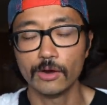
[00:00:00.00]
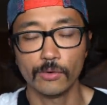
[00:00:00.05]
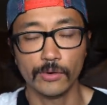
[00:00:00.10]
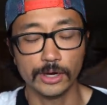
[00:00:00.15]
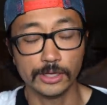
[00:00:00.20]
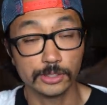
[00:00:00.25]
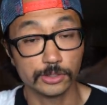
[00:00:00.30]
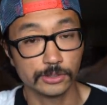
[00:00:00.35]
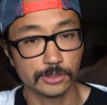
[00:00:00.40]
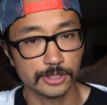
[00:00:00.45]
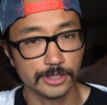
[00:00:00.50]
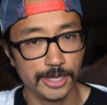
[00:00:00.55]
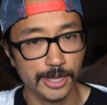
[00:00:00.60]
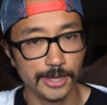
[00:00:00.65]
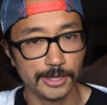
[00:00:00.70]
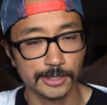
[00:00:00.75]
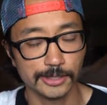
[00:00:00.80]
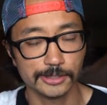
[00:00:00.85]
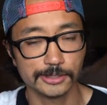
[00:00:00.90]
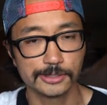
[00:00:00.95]
or at a certain
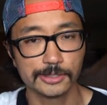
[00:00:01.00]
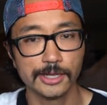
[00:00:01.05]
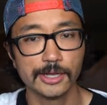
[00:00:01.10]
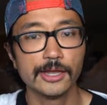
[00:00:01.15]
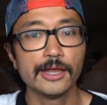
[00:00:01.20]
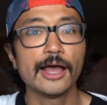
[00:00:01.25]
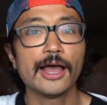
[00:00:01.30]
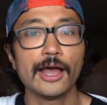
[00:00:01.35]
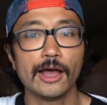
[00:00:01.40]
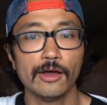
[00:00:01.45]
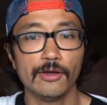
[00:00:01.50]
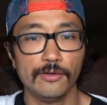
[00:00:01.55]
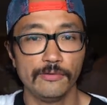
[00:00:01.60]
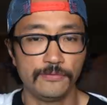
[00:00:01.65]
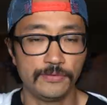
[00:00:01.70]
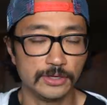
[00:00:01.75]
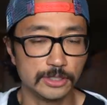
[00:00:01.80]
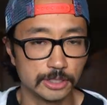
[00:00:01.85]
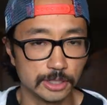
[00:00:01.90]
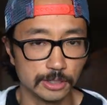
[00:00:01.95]
cadence, how
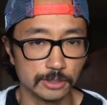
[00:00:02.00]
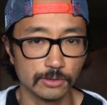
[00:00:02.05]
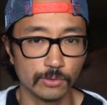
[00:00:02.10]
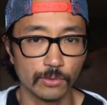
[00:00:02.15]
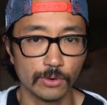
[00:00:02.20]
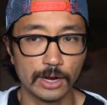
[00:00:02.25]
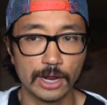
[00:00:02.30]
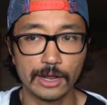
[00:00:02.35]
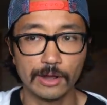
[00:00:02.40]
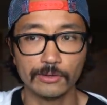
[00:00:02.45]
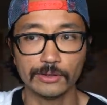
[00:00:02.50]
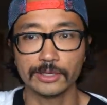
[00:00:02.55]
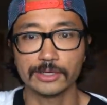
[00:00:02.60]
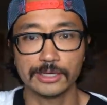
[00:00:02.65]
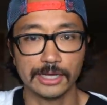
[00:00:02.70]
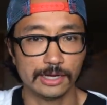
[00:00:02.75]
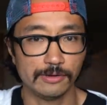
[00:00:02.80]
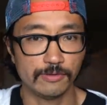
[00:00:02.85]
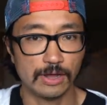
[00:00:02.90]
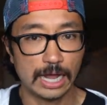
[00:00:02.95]
efficient or how like
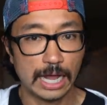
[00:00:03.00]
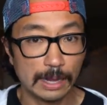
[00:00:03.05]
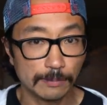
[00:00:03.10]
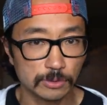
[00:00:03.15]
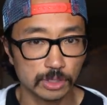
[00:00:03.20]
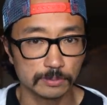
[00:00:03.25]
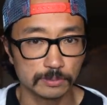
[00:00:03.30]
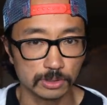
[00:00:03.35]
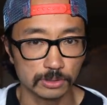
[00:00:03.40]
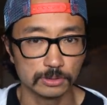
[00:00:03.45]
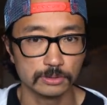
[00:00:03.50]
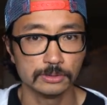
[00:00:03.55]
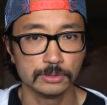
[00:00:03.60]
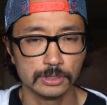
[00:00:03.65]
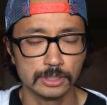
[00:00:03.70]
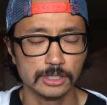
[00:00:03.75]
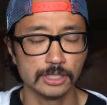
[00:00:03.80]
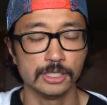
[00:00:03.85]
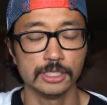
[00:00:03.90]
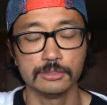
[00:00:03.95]
kind of optimal
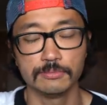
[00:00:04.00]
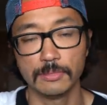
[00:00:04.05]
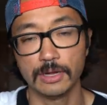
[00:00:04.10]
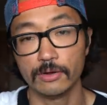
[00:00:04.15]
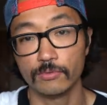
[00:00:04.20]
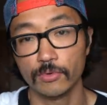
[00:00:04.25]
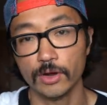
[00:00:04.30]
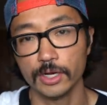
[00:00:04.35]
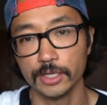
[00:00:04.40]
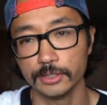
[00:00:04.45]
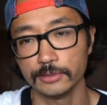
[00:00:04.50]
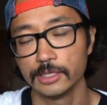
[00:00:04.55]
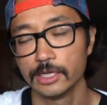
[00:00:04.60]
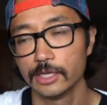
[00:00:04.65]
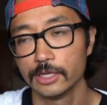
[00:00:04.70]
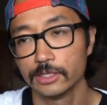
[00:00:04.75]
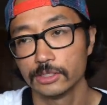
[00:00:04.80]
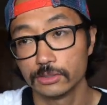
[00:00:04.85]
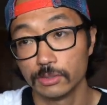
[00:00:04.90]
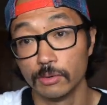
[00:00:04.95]
is my running?
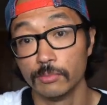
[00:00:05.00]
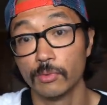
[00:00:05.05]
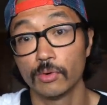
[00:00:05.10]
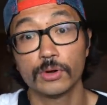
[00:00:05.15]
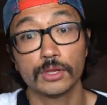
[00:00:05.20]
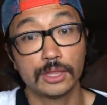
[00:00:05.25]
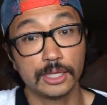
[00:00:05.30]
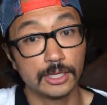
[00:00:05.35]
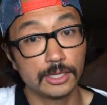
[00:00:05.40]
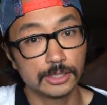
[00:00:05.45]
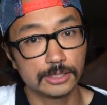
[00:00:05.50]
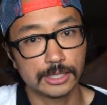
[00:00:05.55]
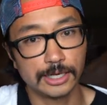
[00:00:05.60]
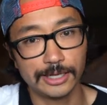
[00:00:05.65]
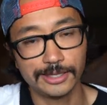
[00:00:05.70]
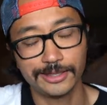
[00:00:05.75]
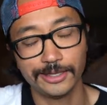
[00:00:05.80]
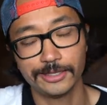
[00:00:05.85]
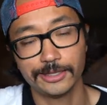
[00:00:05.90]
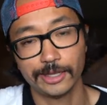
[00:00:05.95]
So more things that
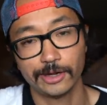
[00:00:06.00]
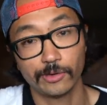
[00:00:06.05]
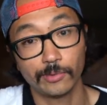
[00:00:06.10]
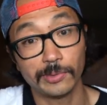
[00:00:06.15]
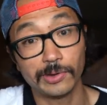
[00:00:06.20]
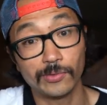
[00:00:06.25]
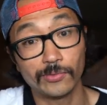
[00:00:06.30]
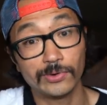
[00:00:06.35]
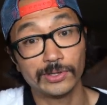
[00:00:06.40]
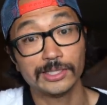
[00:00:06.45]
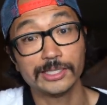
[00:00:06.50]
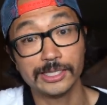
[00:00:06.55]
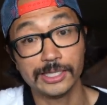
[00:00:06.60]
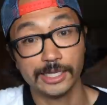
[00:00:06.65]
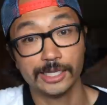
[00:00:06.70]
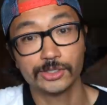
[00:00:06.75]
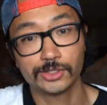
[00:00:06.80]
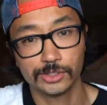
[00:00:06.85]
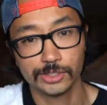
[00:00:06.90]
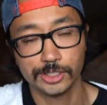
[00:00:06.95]
I think that will be really
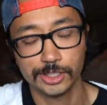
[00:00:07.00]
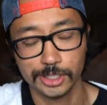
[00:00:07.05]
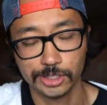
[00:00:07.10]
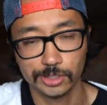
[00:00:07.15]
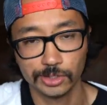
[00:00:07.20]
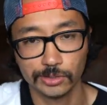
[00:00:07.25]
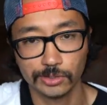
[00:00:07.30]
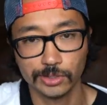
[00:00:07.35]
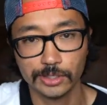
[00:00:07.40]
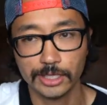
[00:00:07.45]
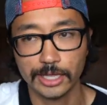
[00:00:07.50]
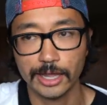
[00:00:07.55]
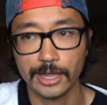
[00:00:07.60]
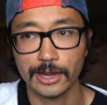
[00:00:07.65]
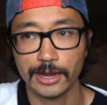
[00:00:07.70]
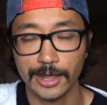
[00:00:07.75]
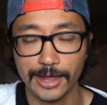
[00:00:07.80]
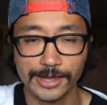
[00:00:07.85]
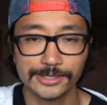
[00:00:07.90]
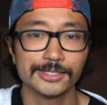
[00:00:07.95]
interesting to look
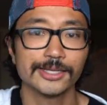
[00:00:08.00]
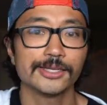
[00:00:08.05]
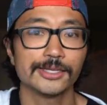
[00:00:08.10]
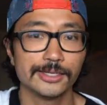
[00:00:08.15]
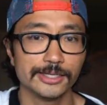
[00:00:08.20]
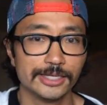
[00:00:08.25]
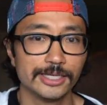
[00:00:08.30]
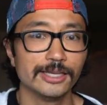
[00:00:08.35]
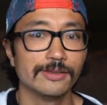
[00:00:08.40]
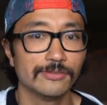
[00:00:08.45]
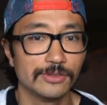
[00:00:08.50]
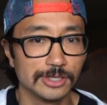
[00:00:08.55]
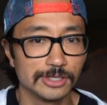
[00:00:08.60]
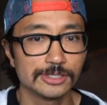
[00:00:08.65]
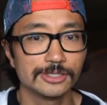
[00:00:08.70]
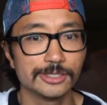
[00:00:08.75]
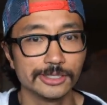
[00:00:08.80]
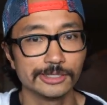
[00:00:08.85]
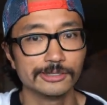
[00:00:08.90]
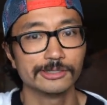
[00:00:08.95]
at as I can give
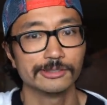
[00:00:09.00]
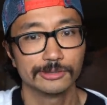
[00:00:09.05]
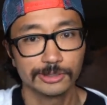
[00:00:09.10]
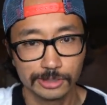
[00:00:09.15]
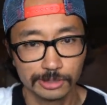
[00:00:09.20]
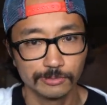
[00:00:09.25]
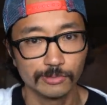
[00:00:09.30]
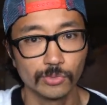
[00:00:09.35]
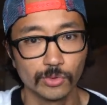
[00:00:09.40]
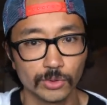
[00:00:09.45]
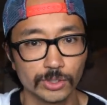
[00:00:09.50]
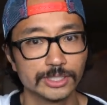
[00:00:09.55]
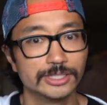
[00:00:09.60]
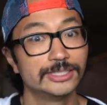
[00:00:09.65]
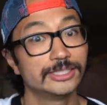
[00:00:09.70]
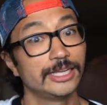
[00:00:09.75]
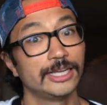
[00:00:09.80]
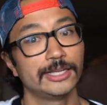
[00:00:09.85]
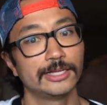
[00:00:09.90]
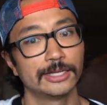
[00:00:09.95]
this thing some more
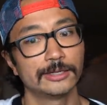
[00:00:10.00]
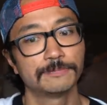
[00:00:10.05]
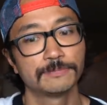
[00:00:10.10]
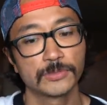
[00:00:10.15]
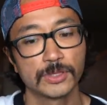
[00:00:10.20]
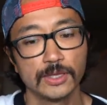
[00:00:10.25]
data.